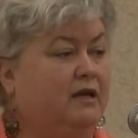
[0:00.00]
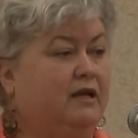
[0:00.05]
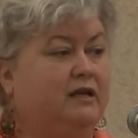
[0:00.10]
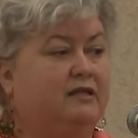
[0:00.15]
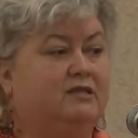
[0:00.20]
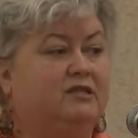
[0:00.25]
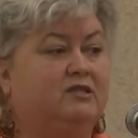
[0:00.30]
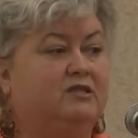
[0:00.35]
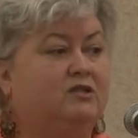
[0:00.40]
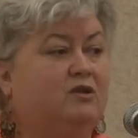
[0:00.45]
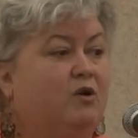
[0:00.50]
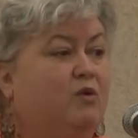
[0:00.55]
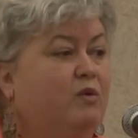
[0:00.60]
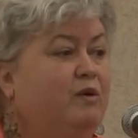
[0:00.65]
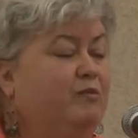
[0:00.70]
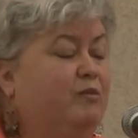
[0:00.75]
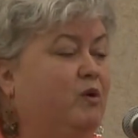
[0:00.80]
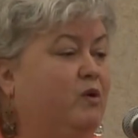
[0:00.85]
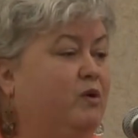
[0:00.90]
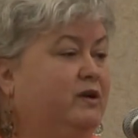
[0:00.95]
It's so
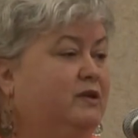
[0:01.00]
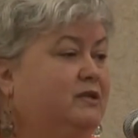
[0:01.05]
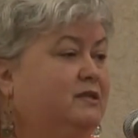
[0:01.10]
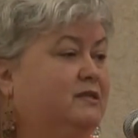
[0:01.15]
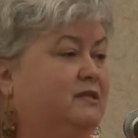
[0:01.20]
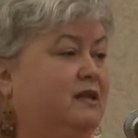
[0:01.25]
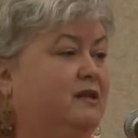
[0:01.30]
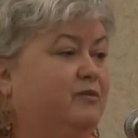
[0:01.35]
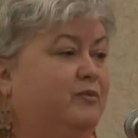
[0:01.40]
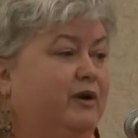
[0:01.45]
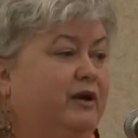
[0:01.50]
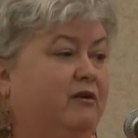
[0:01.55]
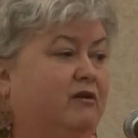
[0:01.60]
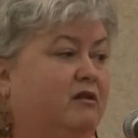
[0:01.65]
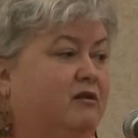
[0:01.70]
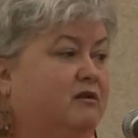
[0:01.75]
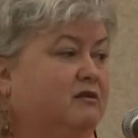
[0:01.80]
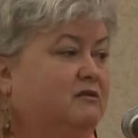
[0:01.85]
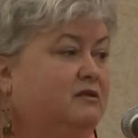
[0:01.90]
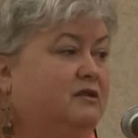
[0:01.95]
important to celebrate
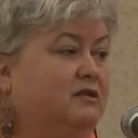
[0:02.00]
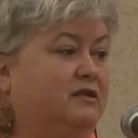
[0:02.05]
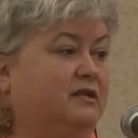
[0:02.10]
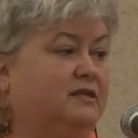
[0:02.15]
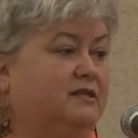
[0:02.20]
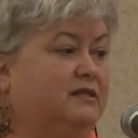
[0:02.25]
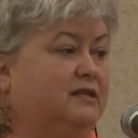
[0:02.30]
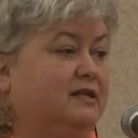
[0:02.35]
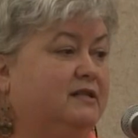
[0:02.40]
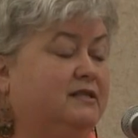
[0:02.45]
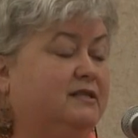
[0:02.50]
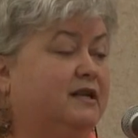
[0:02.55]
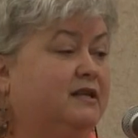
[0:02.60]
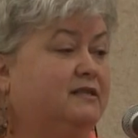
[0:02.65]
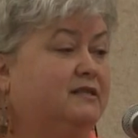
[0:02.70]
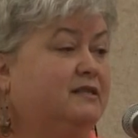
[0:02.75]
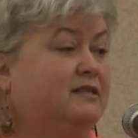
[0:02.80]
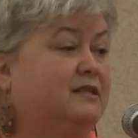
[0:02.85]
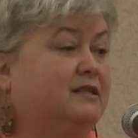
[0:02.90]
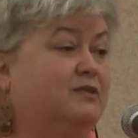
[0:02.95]
all our little
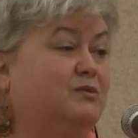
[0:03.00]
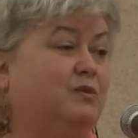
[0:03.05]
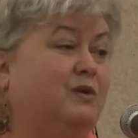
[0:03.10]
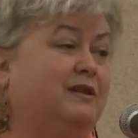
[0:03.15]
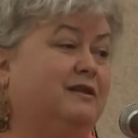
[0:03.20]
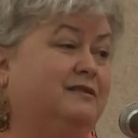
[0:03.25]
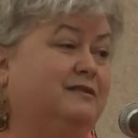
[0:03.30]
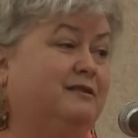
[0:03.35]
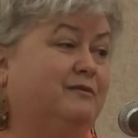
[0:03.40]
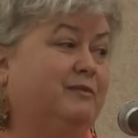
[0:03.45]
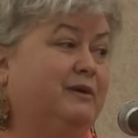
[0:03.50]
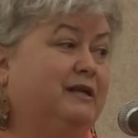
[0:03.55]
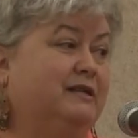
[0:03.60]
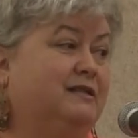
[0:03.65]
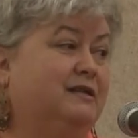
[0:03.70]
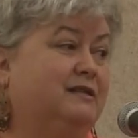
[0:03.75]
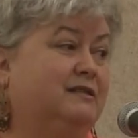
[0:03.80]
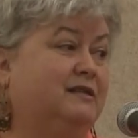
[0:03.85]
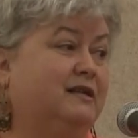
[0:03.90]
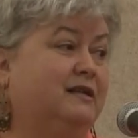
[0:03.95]
successes as well as the big
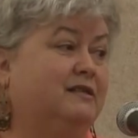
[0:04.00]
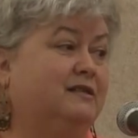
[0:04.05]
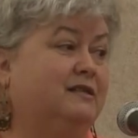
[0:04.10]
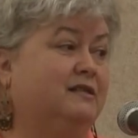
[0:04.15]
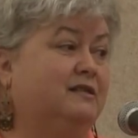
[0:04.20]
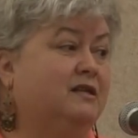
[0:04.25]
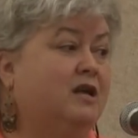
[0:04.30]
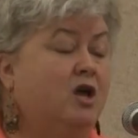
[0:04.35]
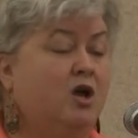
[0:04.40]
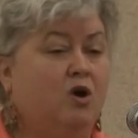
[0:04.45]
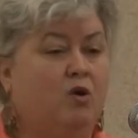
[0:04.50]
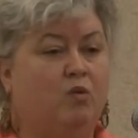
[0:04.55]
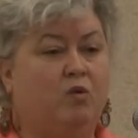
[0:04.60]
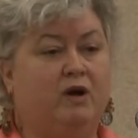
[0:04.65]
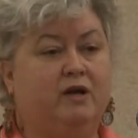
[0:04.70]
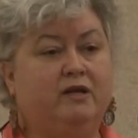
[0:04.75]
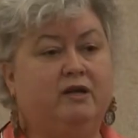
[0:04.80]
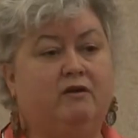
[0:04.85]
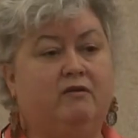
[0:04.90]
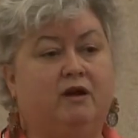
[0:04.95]
successes.
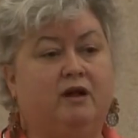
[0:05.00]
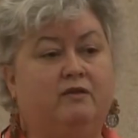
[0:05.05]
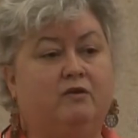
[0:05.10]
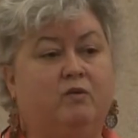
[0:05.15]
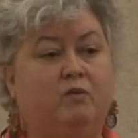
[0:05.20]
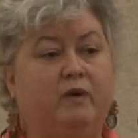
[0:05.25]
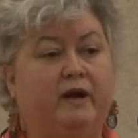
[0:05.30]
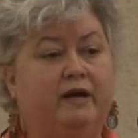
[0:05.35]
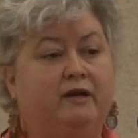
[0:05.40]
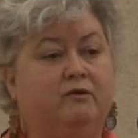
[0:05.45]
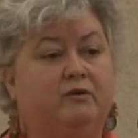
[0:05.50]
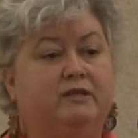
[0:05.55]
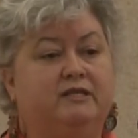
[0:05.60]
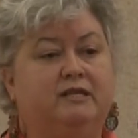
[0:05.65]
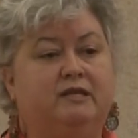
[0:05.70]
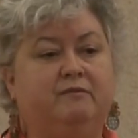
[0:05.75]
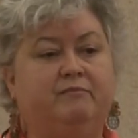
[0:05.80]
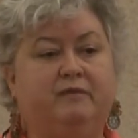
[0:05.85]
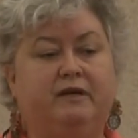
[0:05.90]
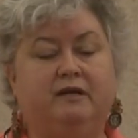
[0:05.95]
One year on the way to a
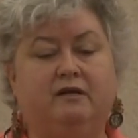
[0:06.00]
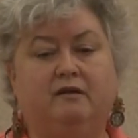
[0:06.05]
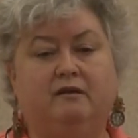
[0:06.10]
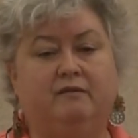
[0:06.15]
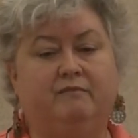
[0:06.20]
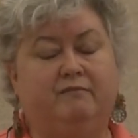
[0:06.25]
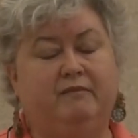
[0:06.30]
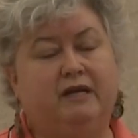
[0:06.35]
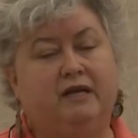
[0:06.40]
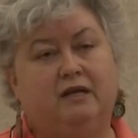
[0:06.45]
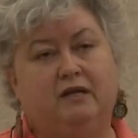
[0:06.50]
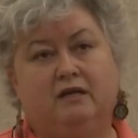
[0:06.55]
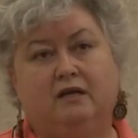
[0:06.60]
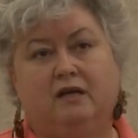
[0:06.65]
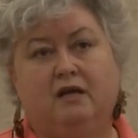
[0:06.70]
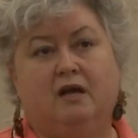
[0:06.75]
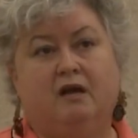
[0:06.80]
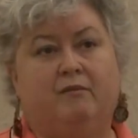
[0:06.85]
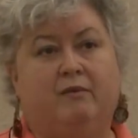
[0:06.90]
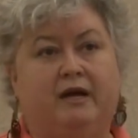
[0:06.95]
team meeting,
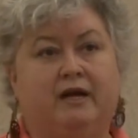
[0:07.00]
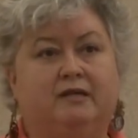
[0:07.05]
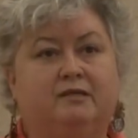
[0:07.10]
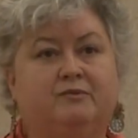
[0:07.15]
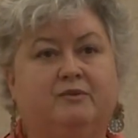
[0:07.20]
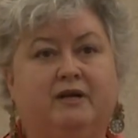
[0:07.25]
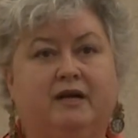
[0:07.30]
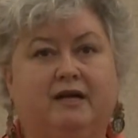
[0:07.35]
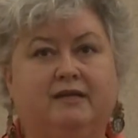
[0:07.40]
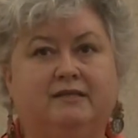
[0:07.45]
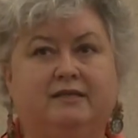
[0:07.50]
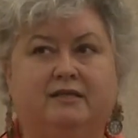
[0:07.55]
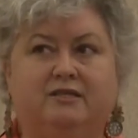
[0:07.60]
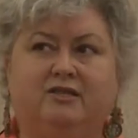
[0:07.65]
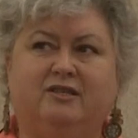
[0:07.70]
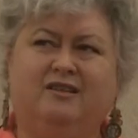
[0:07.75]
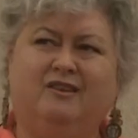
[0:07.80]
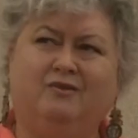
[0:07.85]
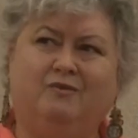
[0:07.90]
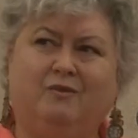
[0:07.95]
my husband and I said,
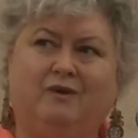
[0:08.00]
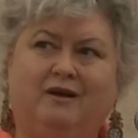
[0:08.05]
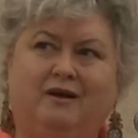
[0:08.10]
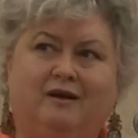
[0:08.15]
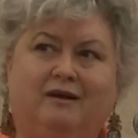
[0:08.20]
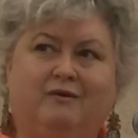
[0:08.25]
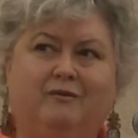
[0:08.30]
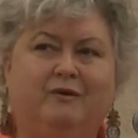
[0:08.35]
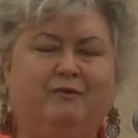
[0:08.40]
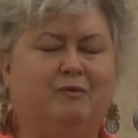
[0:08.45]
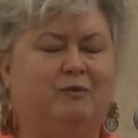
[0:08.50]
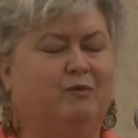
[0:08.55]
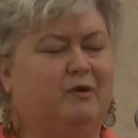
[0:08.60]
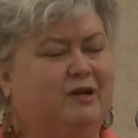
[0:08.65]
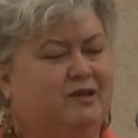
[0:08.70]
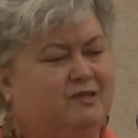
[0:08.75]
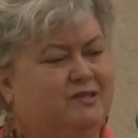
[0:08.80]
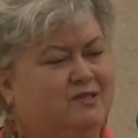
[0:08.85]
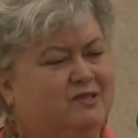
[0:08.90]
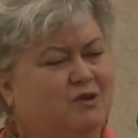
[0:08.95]
you know what? We've been
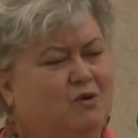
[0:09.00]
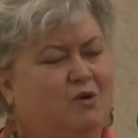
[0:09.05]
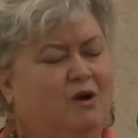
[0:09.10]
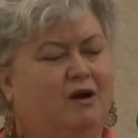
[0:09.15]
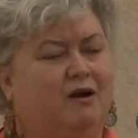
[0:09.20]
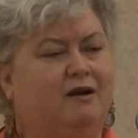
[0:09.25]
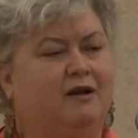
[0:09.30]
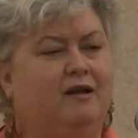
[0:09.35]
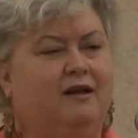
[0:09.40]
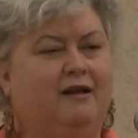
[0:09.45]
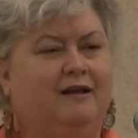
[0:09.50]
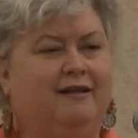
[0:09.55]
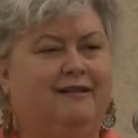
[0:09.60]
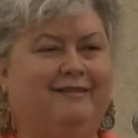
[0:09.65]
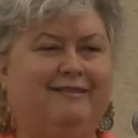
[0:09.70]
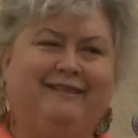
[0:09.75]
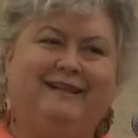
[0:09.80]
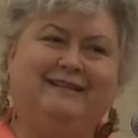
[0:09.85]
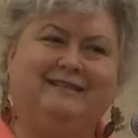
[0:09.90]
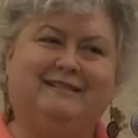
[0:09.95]
working so hard.
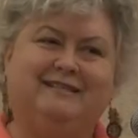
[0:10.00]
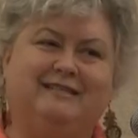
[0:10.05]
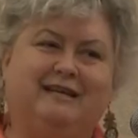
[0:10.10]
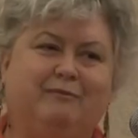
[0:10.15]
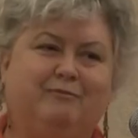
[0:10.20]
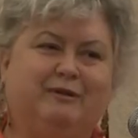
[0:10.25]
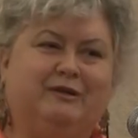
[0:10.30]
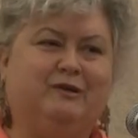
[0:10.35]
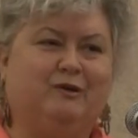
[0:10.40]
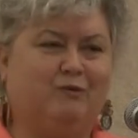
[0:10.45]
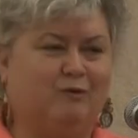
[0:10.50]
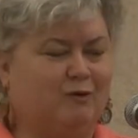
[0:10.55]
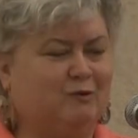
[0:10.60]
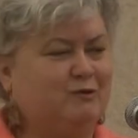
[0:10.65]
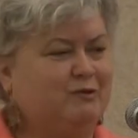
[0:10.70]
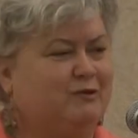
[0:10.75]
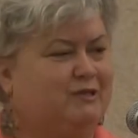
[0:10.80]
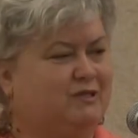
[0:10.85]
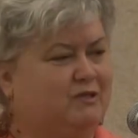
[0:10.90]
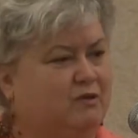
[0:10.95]
Let's stop at the
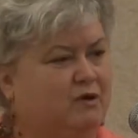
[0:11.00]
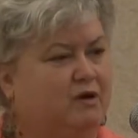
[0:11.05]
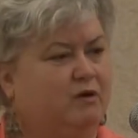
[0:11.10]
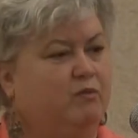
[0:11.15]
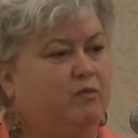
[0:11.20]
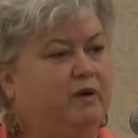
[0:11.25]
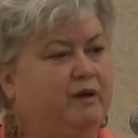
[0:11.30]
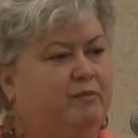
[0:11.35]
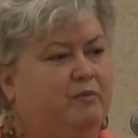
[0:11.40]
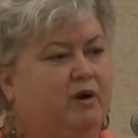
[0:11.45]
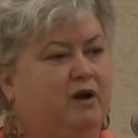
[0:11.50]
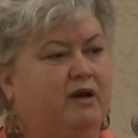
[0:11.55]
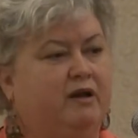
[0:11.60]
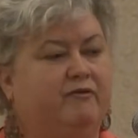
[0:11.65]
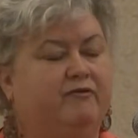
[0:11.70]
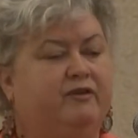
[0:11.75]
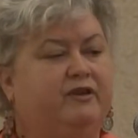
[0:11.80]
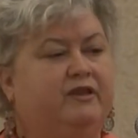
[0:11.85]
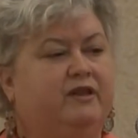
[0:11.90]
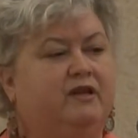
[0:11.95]
grocery store. And we bought
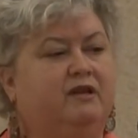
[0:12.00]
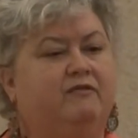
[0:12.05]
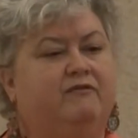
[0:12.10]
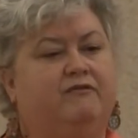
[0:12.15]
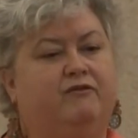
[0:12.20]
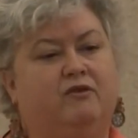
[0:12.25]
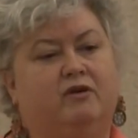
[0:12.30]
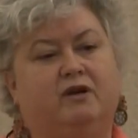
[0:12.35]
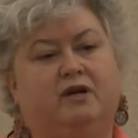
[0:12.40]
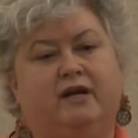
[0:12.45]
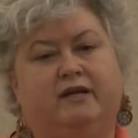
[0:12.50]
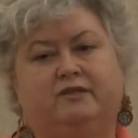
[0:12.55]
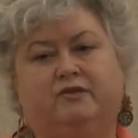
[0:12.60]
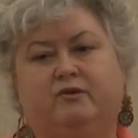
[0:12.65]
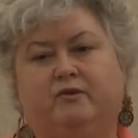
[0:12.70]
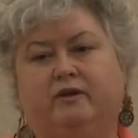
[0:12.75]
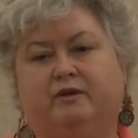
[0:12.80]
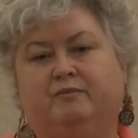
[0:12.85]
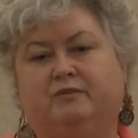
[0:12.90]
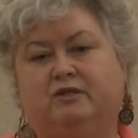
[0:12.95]
everything for an ice
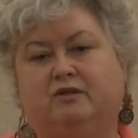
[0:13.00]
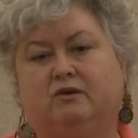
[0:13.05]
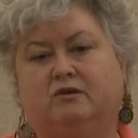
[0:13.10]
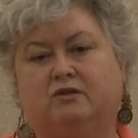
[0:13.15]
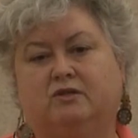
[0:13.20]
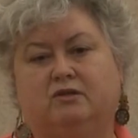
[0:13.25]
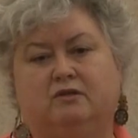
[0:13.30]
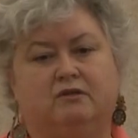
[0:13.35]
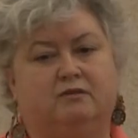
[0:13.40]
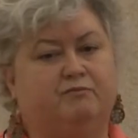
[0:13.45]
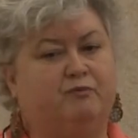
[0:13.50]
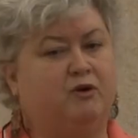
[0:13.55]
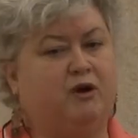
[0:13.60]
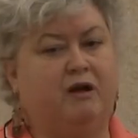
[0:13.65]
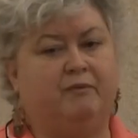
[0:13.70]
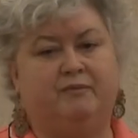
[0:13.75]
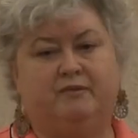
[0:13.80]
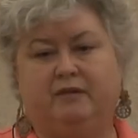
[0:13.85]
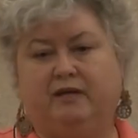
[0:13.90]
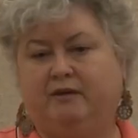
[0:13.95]
cream social,
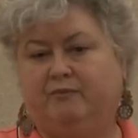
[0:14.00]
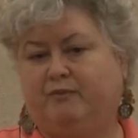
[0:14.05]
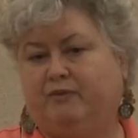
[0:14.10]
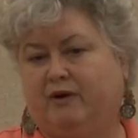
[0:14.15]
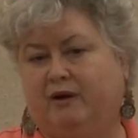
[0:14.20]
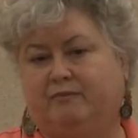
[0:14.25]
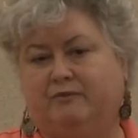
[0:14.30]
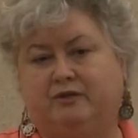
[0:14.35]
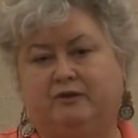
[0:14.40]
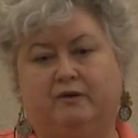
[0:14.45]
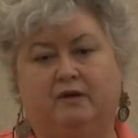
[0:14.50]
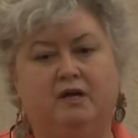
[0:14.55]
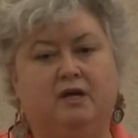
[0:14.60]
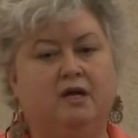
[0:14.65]
impromptu.